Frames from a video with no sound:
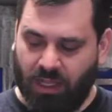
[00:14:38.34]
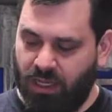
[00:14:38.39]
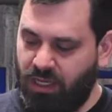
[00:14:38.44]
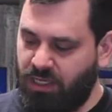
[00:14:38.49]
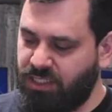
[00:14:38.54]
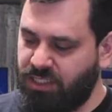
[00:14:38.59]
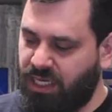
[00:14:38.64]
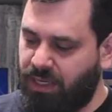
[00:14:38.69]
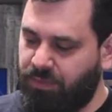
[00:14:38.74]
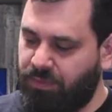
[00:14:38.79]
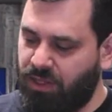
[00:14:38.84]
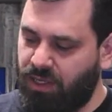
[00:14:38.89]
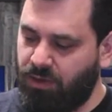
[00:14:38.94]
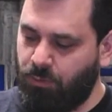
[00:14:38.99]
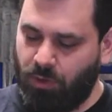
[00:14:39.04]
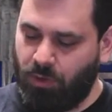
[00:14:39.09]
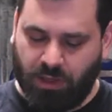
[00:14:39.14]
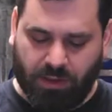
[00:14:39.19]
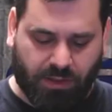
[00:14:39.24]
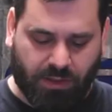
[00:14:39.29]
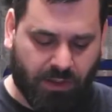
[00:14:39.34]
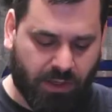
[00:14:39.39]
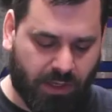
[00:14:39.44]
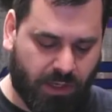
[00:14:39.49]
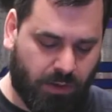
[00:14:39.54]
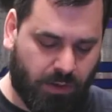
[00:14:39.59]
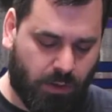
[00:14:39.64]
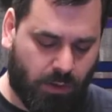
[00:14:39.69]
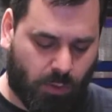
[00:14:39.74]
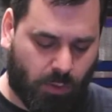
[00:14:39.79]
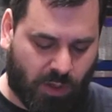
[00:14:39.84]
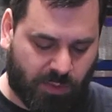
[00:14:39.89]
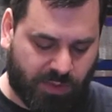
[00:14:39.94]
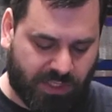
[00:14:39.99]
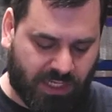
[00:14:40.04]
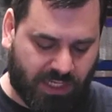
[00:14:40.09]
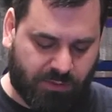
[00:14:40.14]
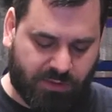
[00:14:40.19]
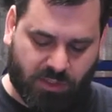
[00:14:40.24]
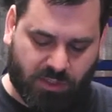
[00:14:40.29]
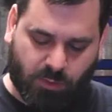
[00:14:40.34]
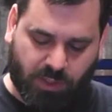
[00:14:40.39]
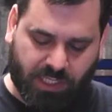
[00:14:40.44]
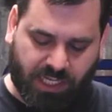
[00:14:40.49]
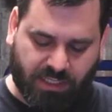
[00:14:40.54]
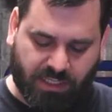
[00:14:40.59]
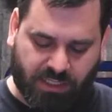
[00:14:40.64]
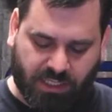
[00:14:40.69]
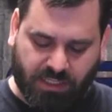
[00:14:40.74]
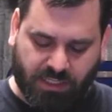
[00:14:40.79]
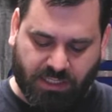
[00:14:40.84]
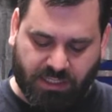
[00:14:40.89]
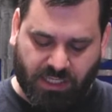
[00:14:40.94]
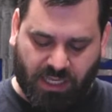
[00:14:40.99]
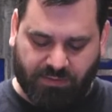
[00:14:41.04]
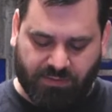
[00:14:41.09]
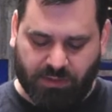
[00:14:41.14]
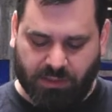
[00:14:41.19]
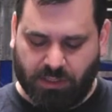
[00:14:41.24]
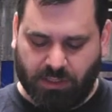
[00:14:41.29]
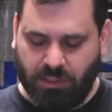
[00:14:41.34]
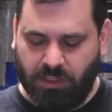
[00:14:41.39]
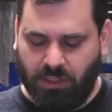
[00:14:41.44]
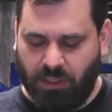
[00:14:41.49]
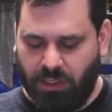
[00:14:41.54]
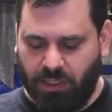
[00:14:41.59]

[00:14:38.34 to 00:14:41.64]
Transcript: Uh, same thing with what we did with the 2867s.